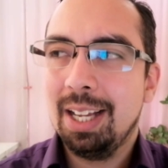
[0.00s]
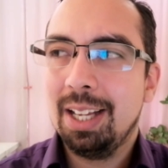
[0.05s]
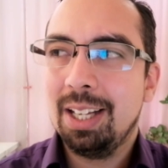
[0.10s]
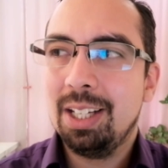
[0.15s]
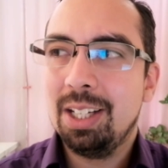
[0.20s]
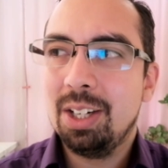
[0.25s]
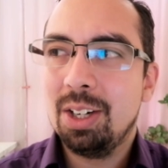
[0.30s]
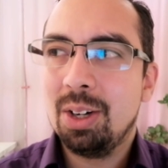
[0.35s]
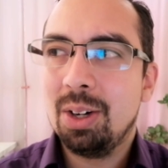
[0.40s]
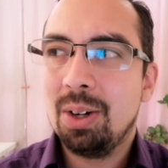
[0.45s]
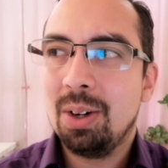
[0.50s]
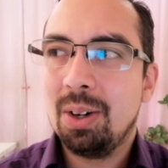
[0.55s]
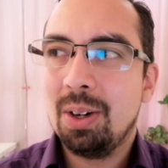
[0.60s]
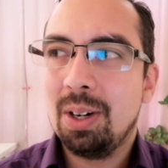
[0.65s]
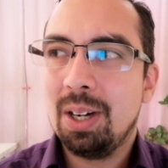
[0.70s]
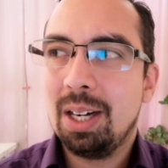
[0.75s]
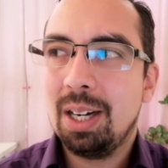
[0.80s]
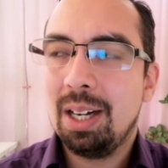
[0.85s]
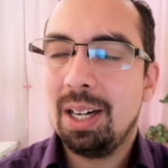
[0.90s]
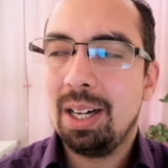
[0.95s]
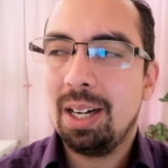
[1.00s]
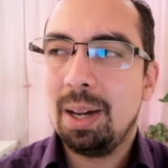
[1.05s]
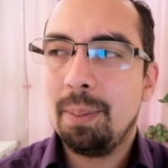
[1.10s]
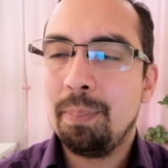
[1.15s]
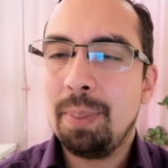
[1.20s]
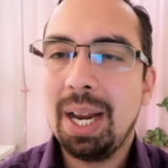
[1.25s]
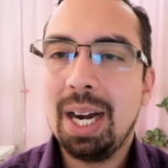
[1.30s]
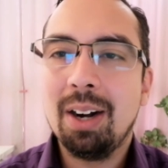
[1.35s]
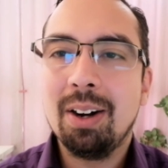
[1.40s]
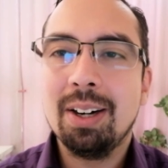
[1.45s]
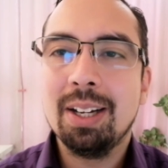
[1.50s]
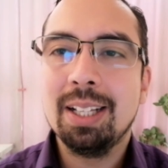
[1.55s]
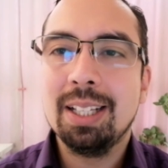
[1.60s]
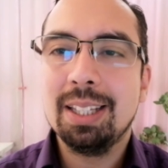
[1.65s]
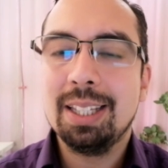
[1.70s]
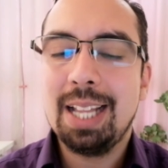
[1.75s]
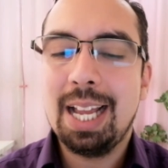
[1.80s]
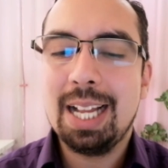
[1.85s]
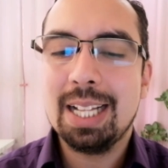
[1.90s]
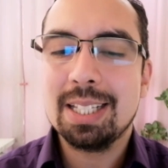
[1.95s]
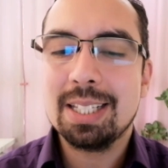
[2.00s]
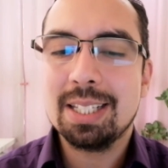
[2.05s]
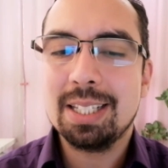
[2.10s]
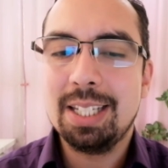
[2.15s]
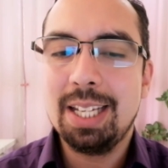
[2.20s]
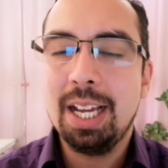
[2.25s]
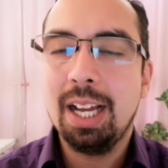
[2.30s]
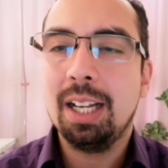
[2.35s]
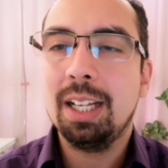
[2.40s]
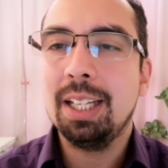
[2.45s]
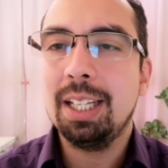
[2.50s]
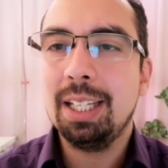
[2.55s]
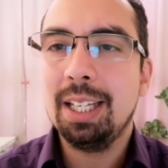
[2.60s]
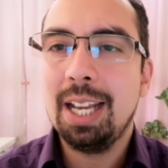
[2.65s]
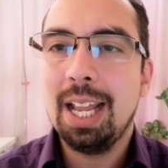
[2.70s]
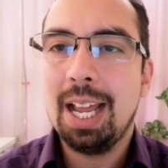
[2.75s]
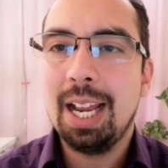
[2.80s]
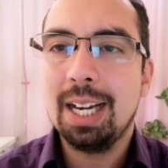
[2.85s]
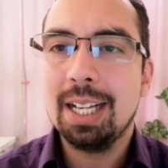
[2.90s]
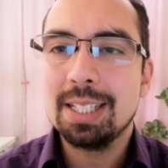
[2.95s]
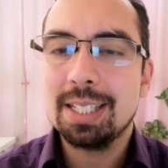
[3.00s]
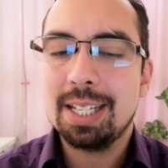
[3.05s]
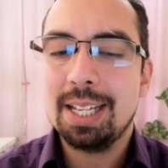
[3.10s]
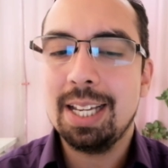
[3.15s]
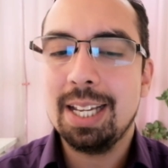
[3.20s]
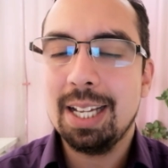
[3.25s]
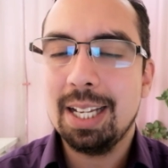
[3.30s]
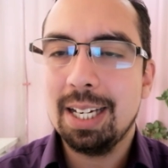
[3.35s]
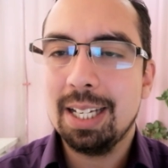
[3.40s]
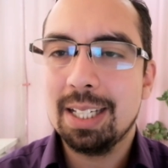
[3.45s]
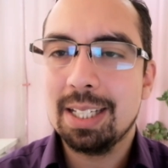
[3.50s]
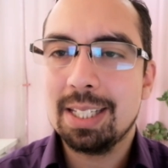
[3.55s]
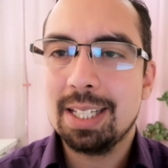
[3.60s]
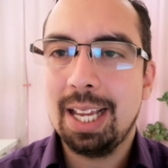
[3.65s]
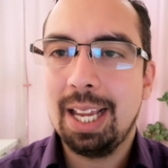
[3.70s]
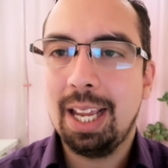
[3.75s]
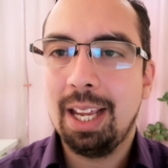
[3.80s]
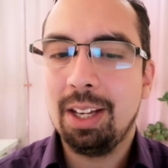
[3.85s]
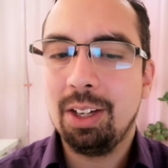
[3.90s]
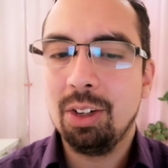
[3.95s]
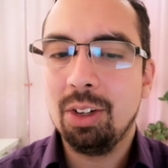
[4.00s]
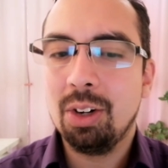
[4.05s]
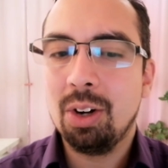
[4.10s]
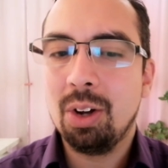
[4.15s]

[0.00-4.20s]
a parent that's yelling at his kid and saying,